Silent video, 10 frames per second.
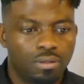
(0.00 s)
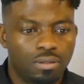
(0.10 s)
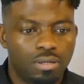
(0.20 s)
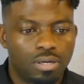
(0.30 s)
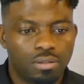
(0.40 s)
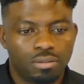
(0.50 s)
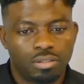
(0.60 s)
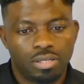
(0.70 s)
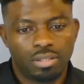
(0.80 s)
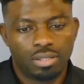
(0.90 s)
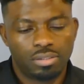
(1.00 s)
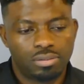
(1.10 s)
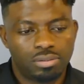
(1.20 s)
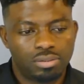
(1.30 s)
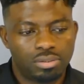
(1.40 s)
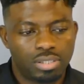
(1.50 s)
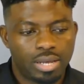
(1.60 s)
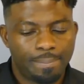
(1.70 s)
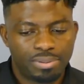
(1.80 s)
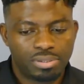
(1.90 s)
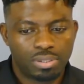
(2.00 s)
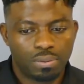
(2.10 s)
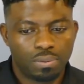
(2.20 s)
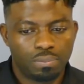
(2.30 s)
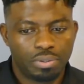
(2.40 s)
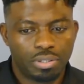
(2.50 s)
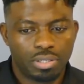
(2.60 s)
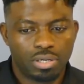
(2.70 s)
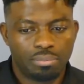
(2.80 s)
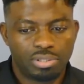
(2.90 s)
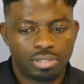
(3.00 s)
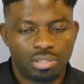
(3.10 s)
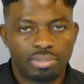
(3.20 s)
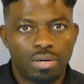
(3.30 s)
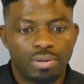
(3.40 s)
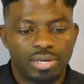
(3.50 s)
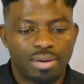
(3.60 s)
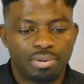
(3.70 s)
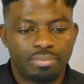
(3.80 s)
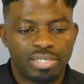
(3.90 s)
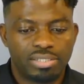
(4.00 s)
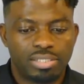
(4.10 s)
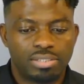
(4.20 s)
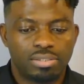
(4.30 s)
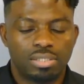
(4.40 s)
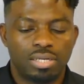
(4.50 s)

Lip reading: Now, in this episode, we are going to be talking about camera basics.